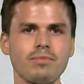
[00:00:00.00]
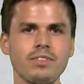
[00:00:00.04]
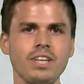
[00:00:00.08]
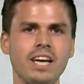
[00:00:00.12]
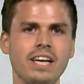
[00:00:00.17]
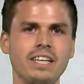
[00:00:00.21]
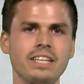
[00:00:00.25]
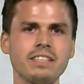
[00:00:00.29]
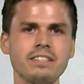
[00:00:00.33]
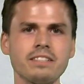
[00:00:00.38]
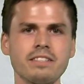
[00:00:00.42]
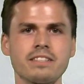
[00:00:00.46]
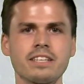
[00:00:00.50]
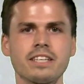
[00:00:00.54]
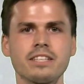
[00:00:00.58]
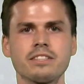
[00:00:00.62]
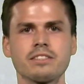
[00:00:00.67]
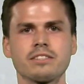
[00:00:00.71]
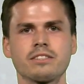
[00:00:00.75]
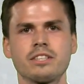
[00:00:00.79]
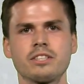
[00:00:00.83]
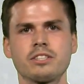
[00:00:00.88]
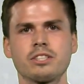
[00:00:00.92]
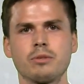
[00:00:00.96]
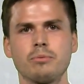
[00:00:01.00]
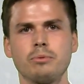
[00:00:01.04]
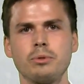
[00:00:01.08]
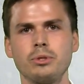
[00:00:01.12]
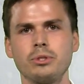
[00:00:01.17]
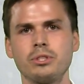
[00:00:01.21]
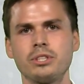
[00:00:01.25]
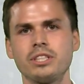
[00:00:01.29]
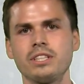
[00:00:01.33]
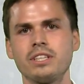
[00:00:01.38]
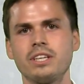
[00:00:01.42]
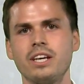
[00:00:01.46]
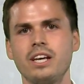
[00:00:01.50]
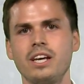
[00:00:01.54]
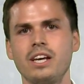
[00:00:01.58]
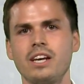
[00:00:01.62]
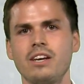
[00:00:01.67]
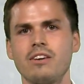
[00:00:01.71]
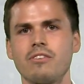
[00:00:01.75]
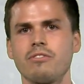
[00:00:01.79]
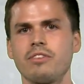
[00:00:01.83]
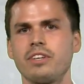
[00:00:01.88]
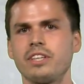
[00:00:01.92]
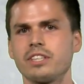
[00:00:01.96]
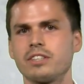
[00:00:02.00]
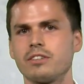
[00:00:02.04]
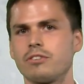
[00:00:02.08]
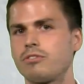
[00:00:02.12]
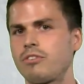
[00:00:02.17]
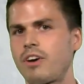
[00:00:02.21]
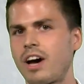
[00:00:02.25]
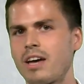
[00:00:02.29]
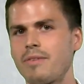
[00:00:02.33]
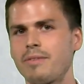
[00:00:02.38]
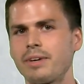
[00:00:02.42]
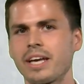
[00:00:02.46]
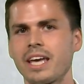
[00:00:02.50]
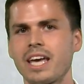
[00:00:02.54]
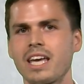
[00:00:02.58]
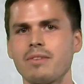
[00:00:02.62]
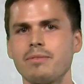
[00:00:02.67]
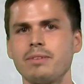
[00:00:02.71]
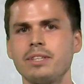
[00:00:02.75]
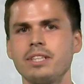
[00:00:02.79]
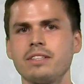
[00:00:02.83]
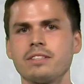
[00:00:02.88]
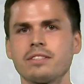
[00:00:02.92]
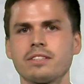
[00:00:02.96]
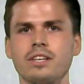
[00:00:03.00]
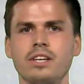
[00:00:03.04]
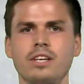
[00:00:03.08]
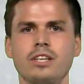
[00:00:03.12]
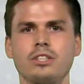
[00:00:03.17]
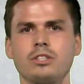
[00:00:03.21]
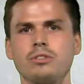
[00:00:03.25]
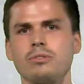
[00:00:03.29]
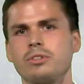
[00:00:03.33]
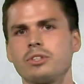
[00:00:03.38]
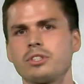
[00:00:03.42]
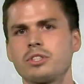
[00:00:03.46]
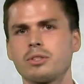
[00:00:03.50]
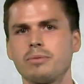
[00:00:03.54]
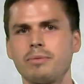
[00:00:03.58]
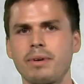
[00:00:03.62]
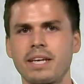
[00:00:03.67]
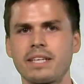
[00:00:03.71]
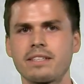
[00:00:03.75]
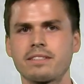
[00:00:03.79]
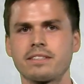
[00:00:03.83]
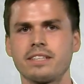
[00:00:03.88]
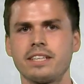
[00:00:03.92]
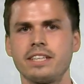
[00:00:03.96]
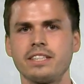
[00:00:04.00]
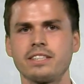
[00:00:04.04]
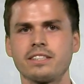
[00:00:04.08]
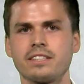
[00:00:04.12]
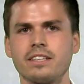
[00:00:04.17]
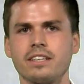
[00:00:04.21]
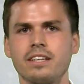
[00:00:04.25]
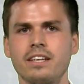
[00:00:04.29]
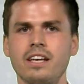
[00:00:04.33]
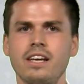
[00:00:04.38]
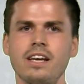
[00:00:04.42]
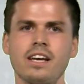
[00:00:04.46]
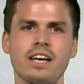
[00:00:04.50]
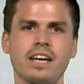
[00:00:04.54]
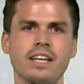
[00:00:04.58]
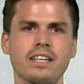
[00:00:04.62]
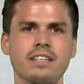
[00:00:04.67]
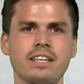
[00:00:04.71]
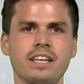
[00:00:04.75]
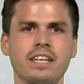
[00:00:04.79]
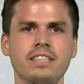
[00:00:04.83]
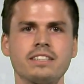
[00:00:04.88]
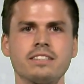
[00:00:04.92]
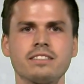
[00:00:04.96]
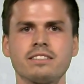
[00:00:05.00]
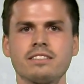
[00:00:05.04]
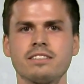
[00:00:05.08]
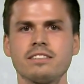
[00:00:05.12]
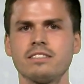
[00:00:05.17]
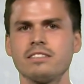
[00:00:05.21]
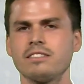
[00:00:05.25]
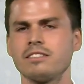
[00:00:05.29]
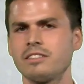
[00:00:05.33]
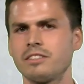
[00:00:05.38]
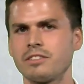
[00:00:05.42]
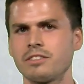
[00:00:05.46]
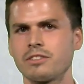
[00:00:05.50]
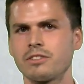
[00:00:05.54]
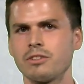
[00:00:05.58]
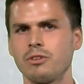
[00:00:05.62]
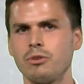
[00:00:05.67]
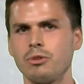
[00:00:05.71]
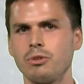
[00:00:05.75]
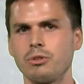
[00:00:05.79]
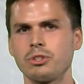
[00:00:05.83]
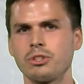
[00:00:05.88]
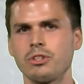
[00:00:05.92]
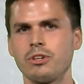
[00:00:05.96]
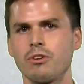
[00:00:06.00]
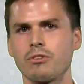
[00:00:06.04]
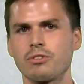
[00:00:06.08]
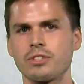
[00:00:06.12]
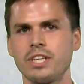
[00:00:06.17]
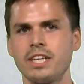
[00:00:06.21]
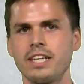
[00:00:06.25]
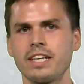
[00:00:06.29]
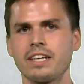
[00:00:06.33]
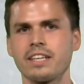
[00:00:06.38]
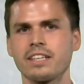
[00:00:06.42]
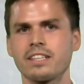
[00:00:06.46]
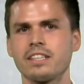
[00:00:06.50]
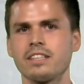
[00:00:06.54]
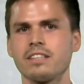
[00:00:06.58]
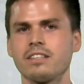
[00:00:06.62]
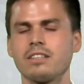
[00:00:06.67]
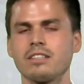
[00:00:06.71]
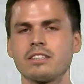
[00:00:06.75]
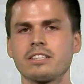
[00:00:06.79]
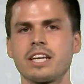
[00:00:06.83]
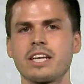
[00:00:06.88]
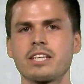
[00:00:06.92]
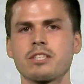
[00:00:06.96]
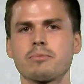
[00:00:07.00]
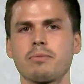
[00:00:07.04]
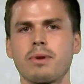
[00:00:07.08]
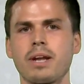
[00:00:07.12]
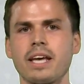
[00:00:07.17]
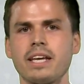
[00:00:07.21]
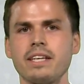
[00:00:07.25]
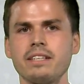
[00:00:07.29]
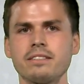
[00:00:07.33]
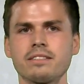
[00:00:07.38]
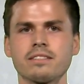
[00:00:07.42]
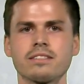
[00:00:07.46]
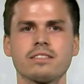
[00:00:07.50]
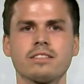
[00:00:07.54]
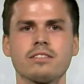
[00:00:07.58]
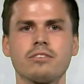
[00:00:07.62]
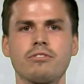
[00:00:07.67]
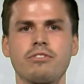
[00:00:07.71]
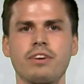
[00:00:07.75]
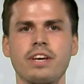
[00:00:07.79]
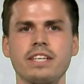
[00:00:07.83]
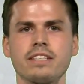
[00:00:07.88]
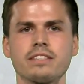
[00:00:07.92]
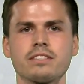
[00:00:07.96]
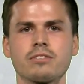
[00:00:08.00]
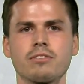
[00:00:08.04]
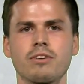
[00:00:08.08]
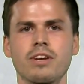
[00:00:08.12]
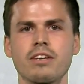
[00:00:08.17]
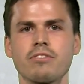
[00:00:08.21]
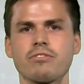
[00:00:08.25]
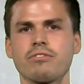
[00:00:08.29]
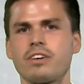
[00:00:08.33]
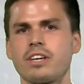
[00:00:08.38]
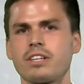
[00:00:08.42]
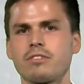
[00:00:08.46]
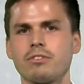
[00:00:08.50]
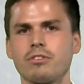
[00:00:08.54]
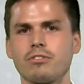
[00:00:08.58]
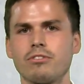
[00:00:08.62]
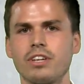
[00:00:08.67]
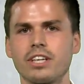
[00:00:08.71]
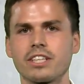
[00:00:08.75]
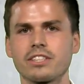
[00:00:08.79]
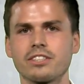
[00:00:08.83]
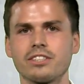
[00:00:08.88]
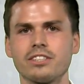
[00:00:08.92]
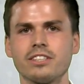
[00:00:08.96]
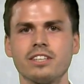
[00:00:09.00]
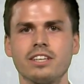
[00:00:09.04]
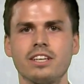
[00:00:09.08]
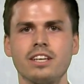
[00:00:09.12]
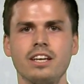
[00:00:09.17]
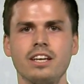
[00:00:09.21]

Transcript: And this is then distributed via fiber cables towards the base station. And there the solution of SILIKA takes place, the phased array FET reflector.